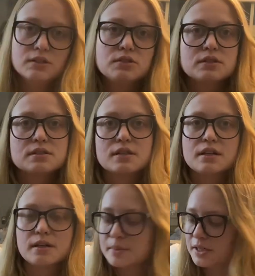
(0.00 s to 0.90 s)
it's not
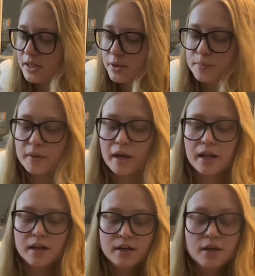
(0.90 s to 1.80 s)
up on here, but
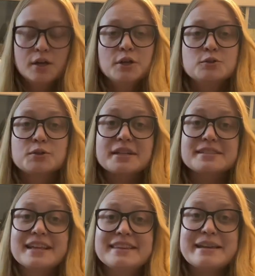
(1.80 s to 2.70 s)
Tress
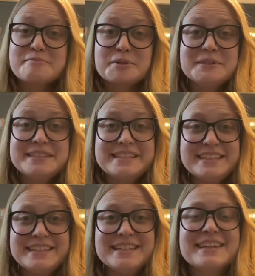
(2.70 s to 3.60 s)
and the Emerald Sea,